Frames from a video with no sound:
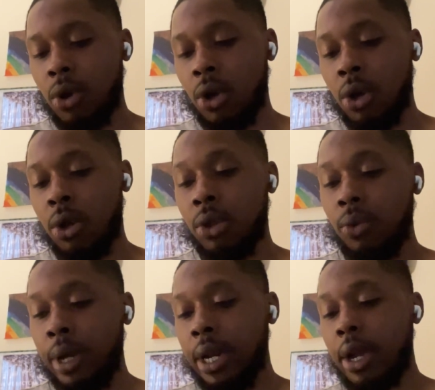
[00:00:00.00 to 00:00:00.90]
all the
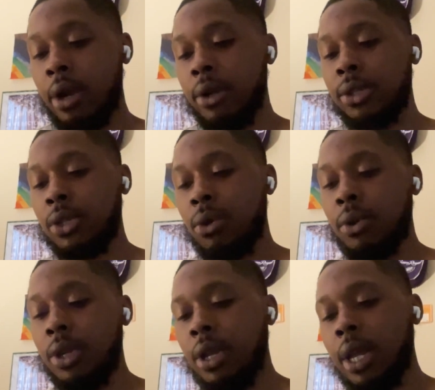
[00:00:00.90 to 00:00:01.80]
way to
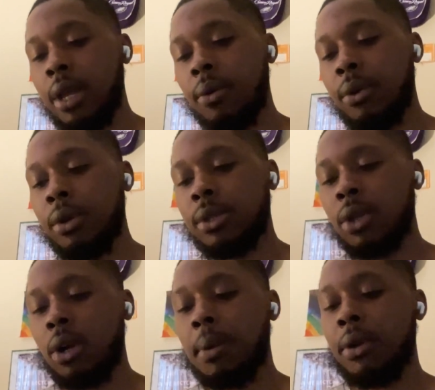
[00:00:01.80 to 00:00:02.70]
Arizona, and we're going to
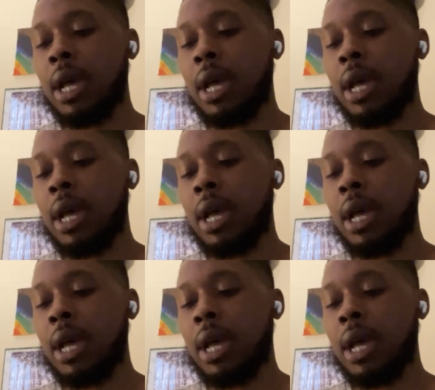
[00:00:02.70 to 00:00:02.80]
talk about